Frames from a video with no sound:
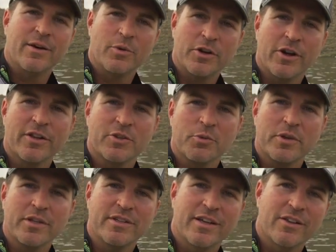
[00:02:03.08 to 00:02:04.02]
when you're at the
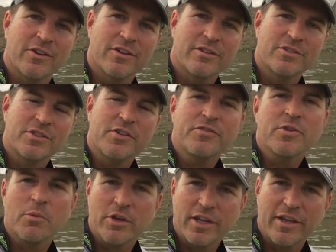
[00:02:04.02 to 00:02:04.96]
retailer, see if
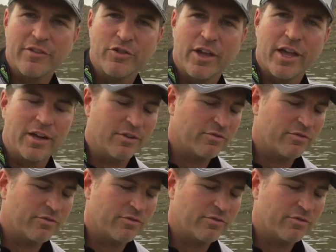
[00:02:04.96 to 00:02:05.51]
someone can give you a hand.